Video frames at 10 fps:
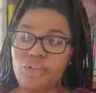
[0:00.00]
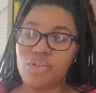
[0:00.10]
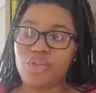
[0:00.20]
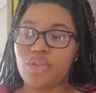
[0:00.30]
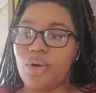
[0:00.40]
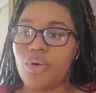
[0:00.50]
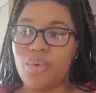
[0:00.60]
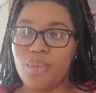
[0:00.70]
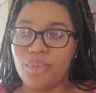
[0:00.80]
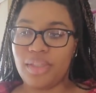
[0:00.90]

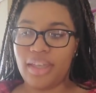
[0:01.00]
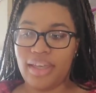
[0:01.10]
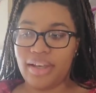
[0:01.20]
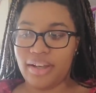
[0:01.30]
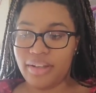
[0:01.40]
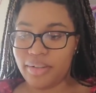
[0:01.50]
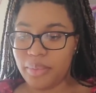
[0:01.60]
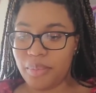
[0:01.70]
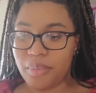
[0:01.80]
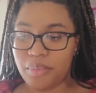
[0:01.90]
So yeah,
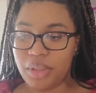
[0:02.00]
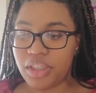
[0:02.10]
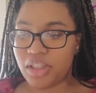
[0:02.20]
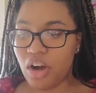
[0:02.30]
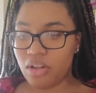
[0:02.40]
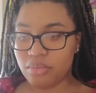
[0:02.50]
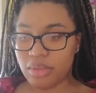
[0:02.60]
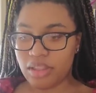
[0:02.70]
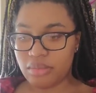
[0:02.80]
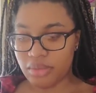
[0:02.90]
but he called
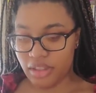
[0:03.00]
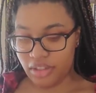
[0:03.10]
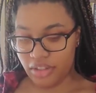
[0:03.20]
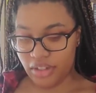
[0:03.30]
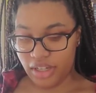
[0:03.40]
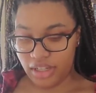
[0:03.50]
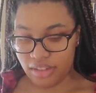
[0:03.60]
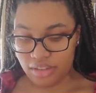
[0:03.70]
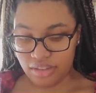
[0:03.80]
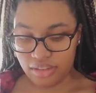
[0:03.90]
me up there
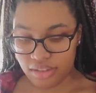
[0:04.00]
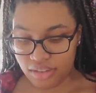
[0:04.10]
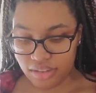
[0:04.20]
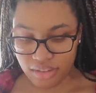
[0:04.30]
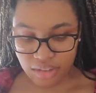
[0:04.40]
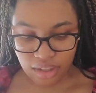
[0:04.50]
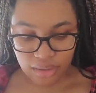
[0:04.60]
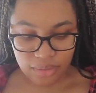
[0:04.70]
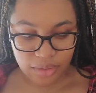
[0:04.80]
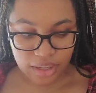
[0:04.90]
and
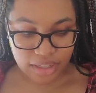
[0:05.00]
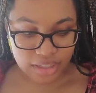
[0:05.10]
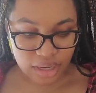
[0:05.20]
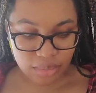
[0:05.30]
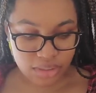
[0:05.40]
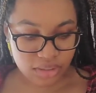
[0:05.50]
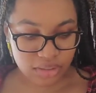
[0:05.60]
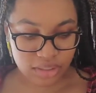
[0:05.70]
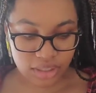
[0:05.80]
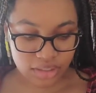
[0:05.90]
I went to go
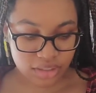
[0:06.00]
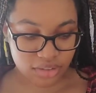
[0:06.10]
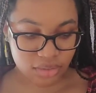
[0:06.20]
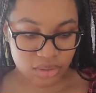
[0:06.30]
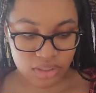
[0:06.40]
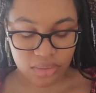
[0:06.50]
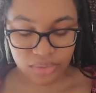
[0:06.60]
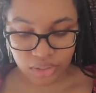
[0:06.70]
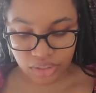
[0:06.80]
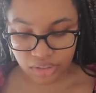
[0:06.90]
sit next to the
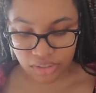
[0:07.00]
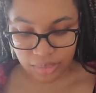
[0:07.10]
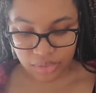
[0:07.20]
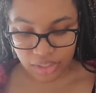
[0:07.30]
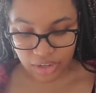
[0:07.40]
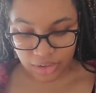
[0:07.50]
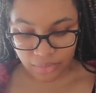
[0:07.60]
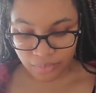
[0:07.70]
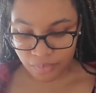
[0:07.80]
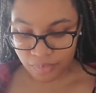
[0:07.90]
seventh grade girl that was there,
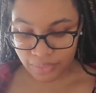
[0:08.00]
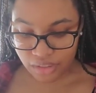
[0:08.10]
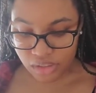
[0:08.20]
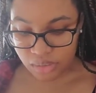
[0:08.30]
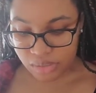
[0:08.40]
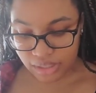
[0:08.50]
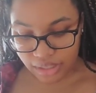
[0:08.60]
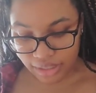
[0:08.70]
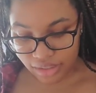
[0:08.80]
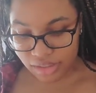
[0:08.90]
and she was
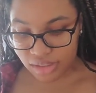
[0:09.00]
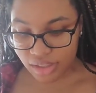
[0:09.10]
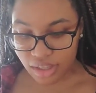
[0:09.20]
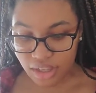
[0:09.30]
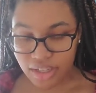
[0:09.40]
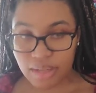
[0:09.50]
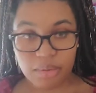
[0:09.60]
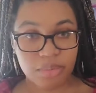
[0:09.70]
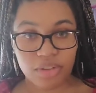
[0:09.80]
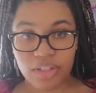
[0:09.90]
nice. Can't
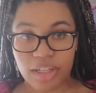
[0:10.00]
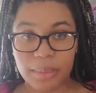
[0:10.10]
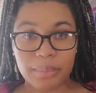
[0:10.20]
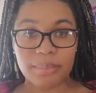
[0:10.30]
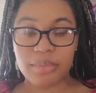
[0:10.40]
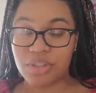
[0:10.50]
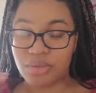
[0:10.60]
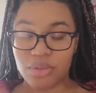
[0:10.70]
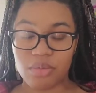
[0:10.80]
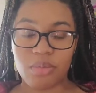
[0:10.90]
remember her name, but she
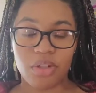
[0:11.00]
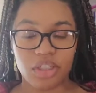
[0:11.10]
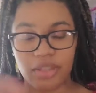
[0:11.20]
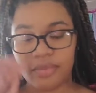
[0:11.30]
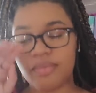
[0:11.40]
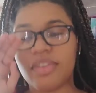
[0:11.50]
was super pretty.